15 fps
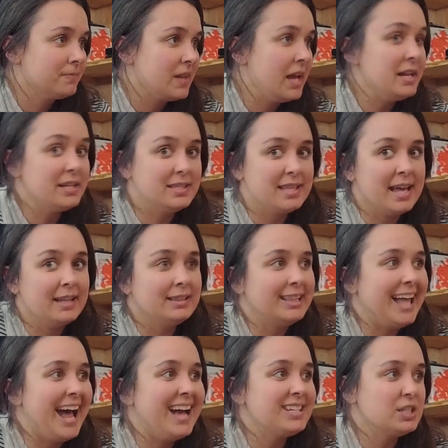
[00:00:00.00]
it's that
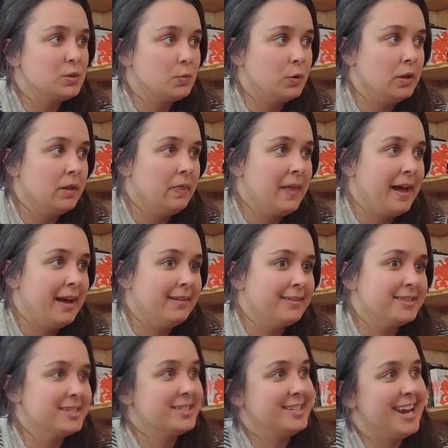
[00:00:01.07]
last one that
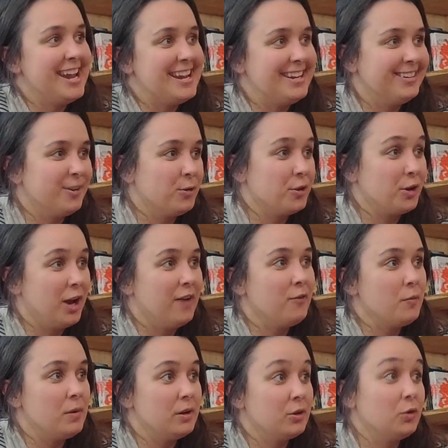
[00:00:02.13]
the state or the
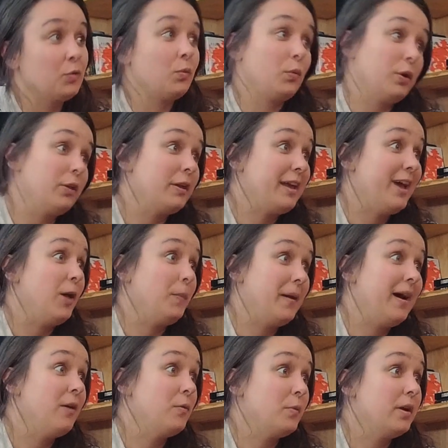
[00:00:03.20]
government could really help
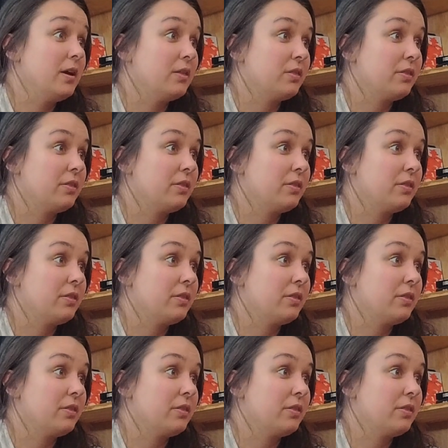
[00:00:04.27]
out with.